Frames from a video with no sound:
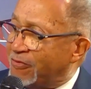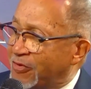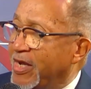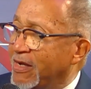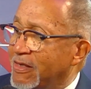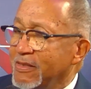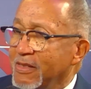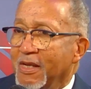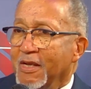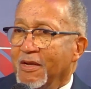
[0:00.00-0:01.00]
care?
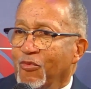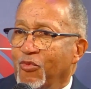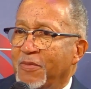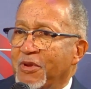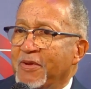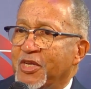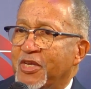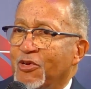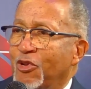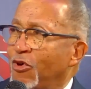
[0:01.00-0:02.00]
Will they be able to get
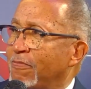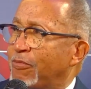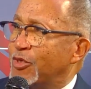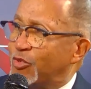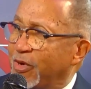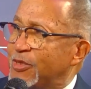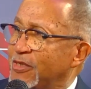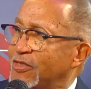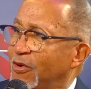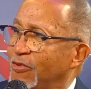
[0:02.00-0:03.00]
lower
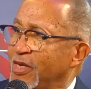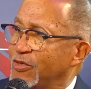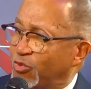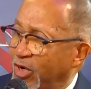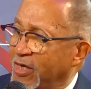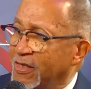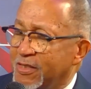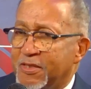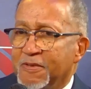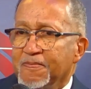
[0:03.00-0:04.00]
prescriptions on their
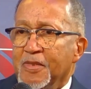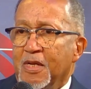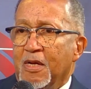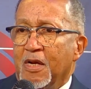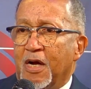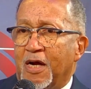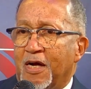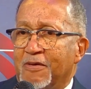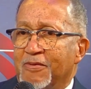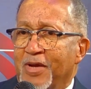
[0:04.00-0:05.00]
drugs?
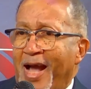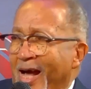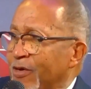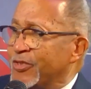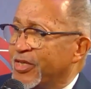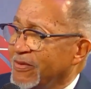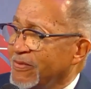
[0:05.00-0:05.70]
Housing.